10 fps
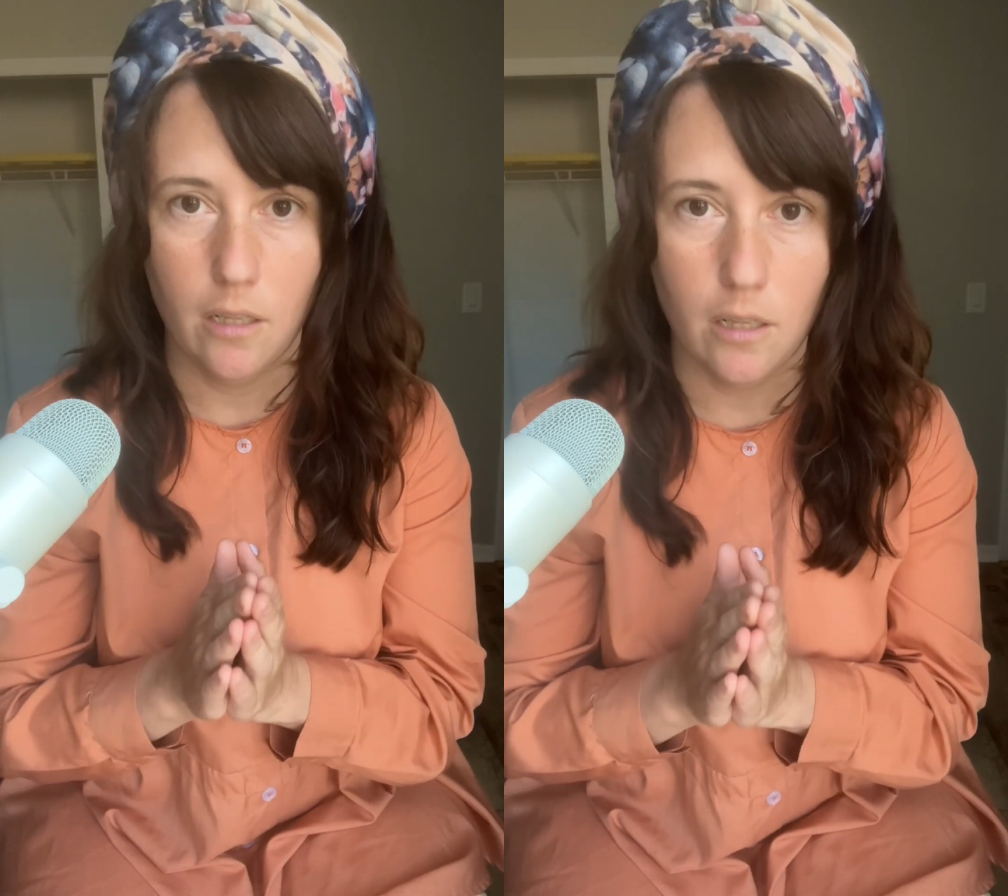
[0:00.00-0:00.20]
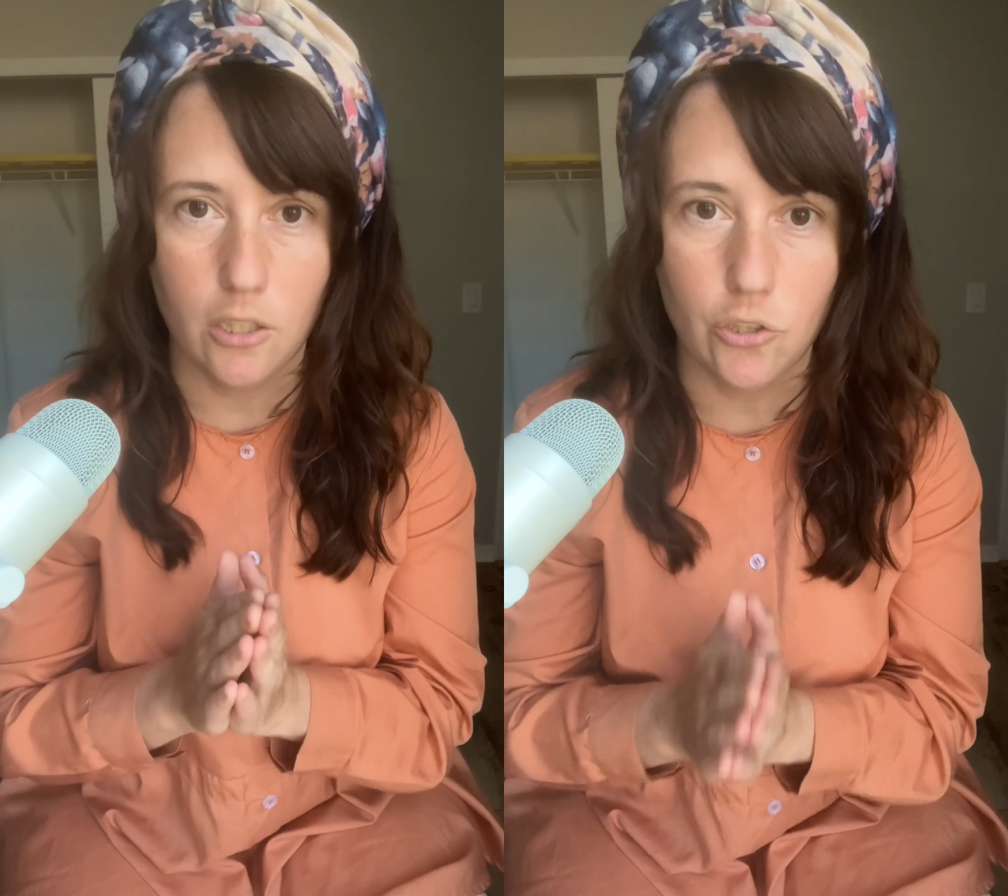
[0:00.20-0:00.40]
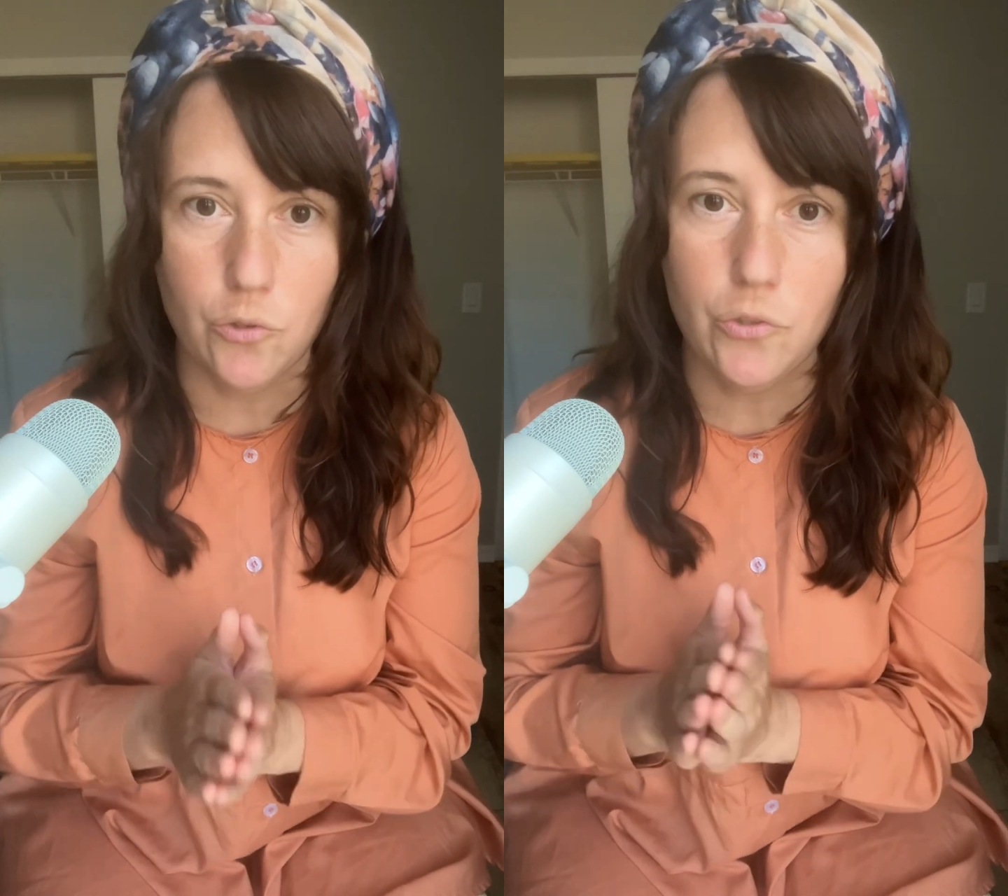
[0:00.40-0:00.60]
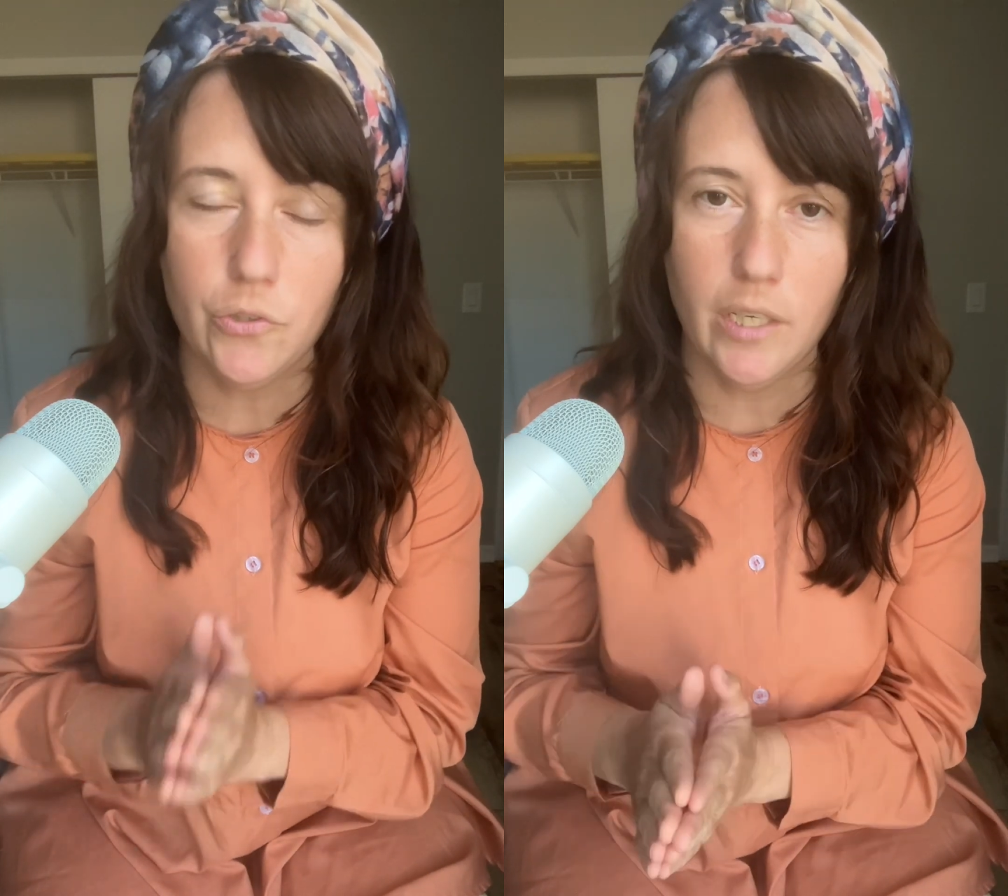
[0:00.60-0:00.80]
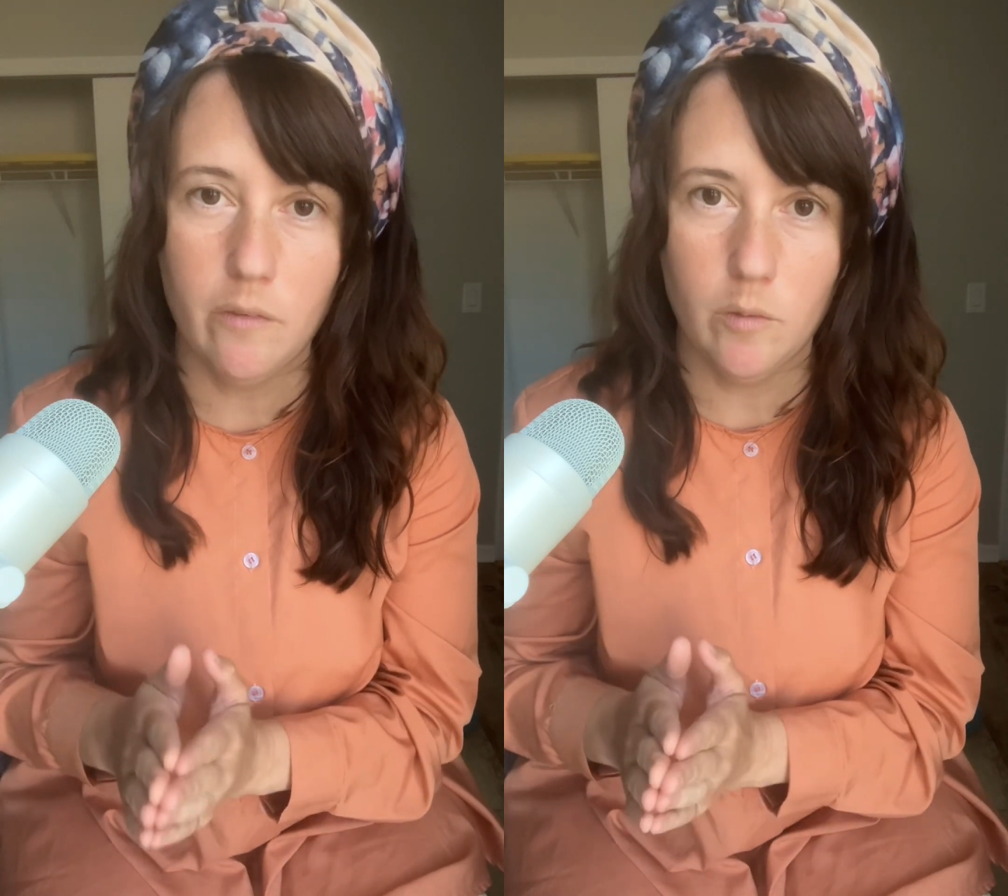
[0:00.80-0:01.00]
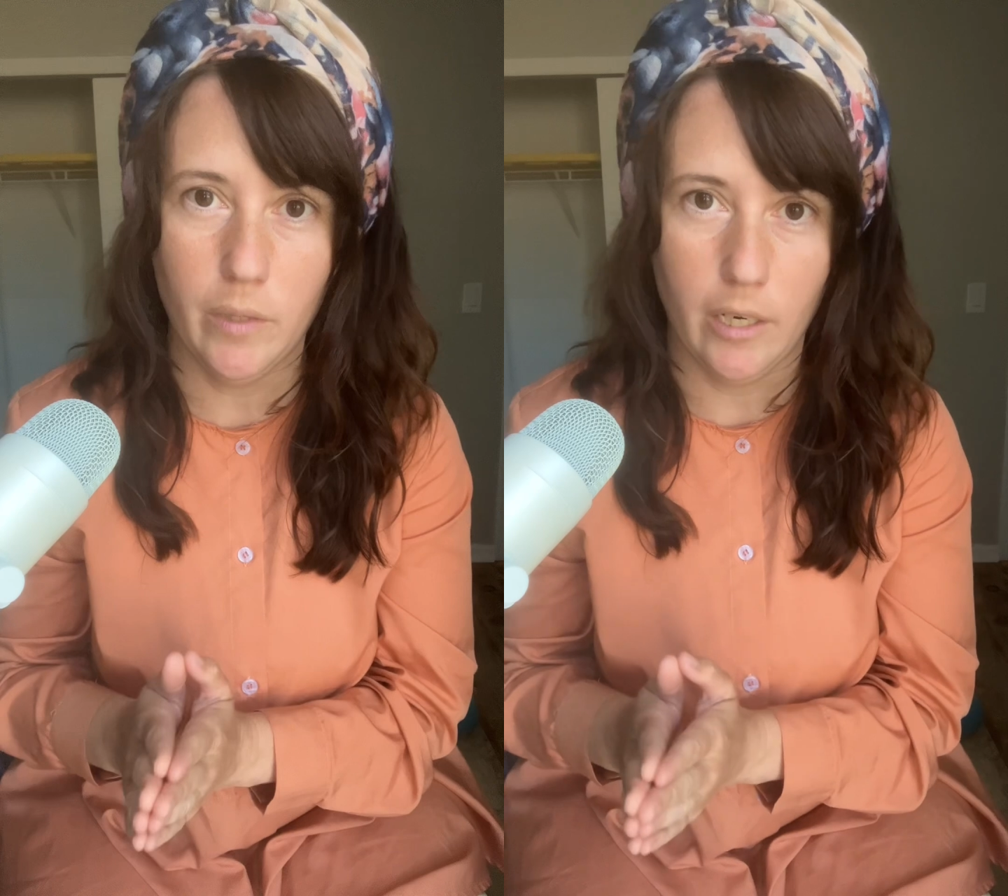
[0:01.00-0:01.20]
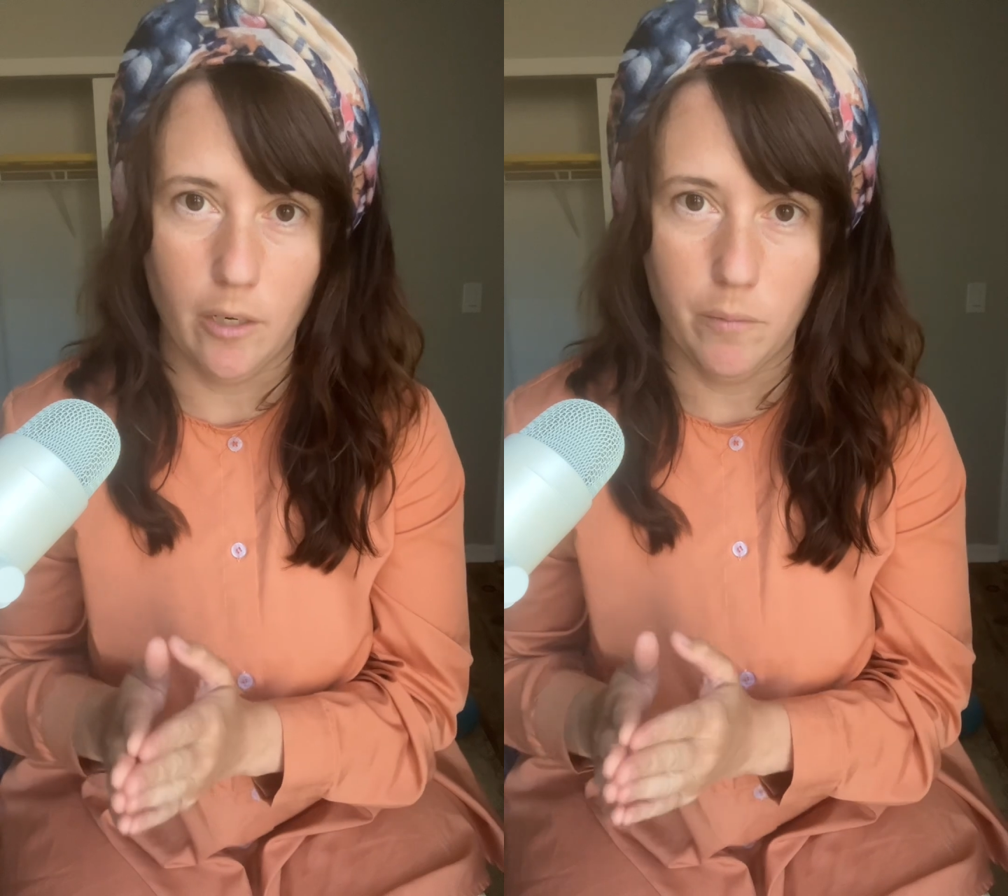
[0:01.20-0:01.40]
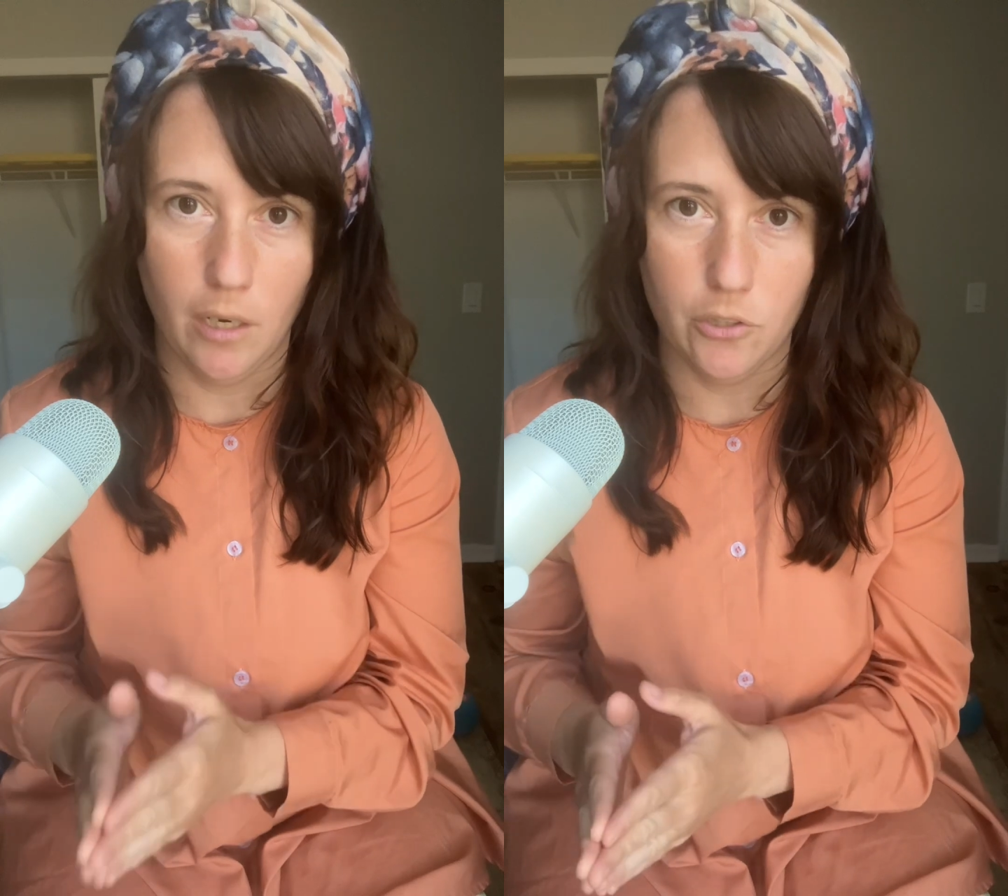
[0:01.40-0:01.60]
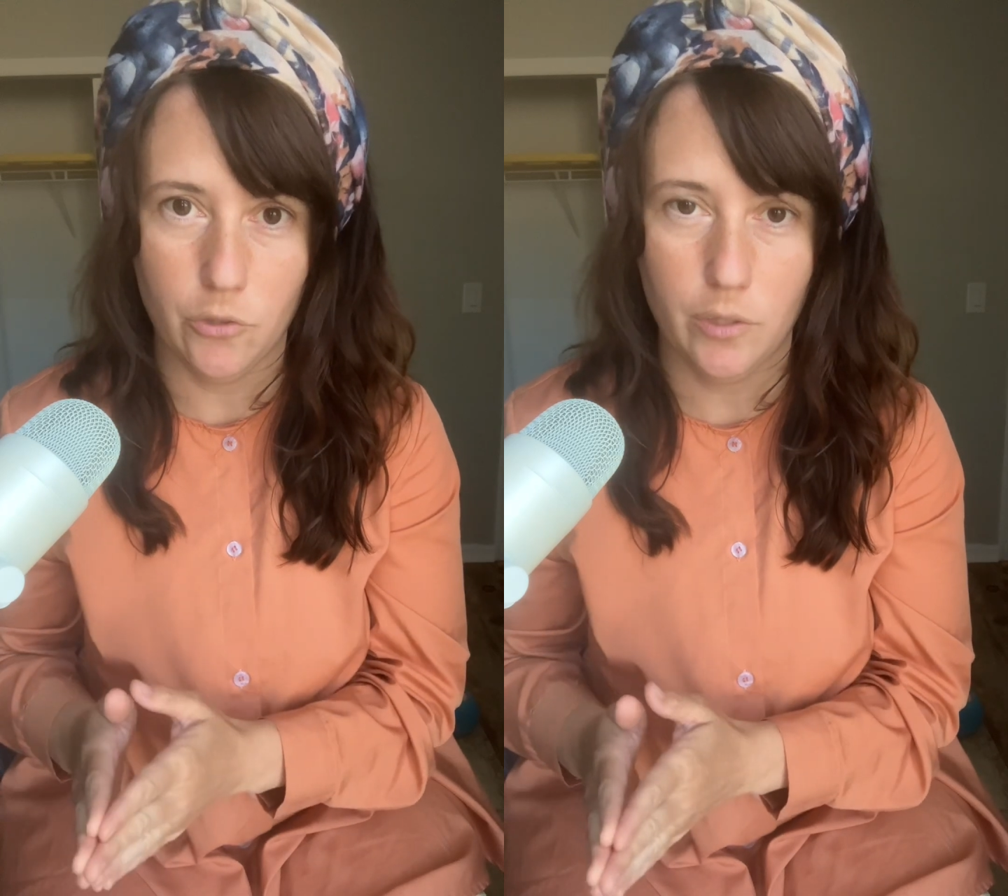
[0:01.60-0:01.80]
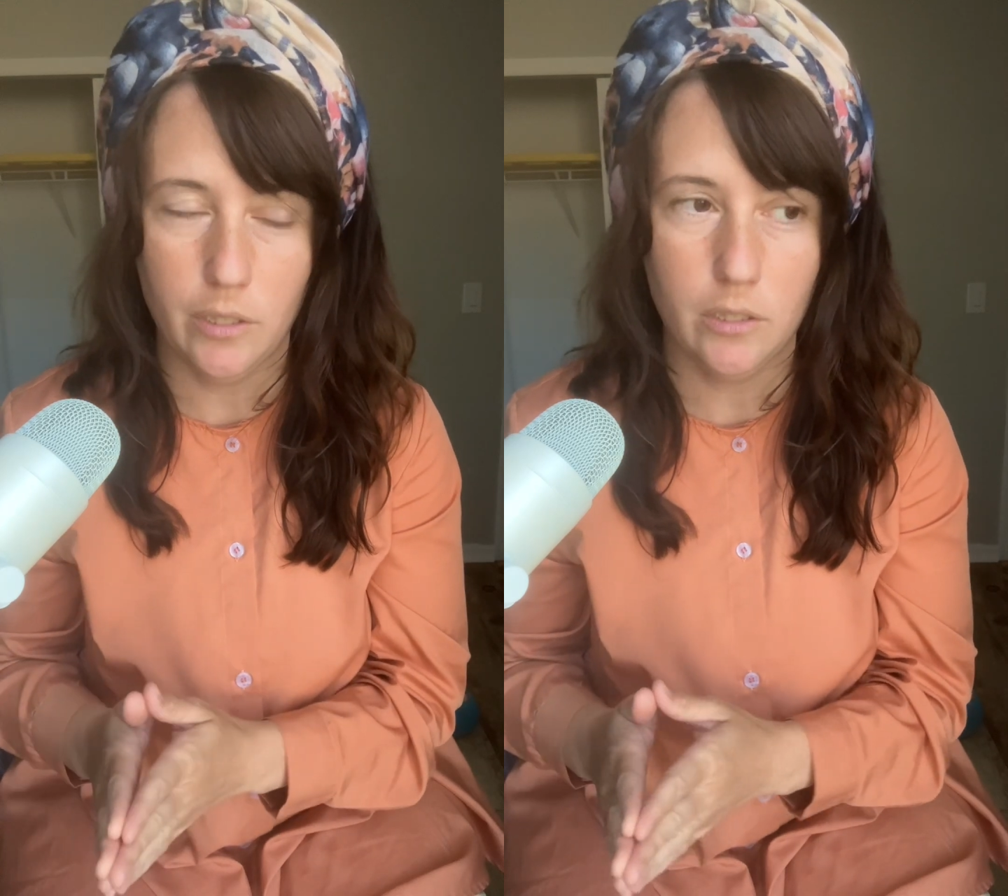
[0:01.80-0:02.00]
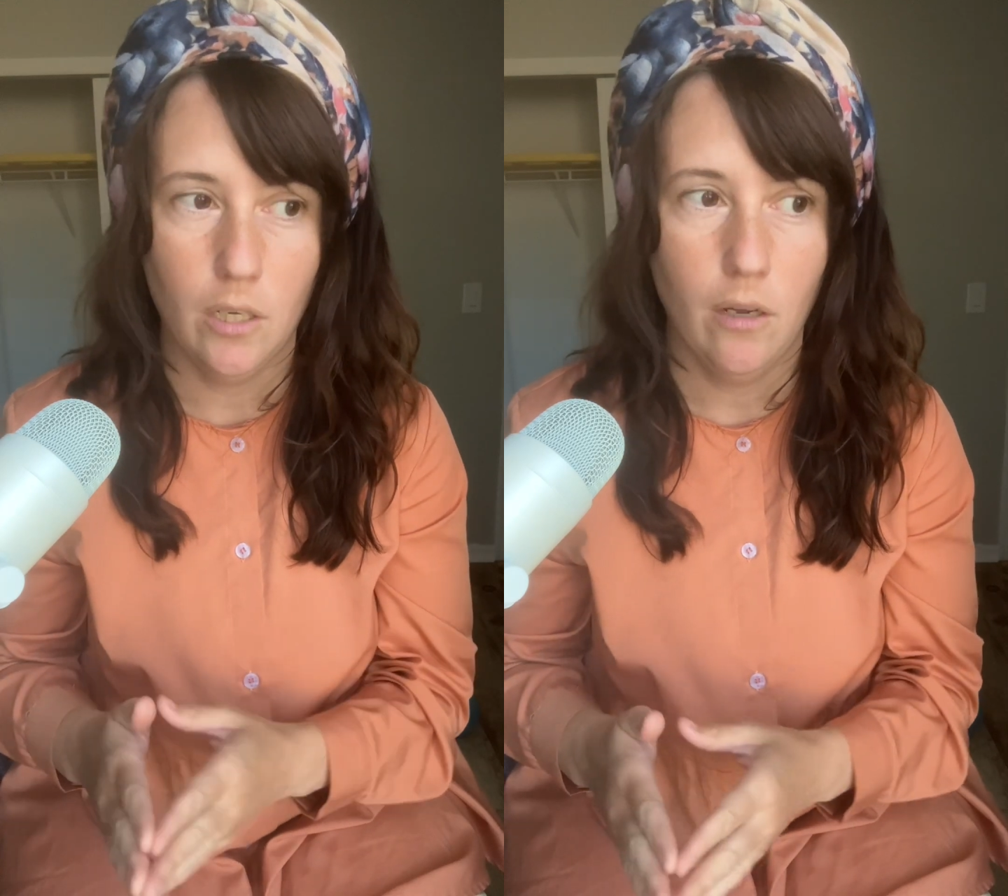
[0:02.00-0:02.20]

the Jews who came from Arab countries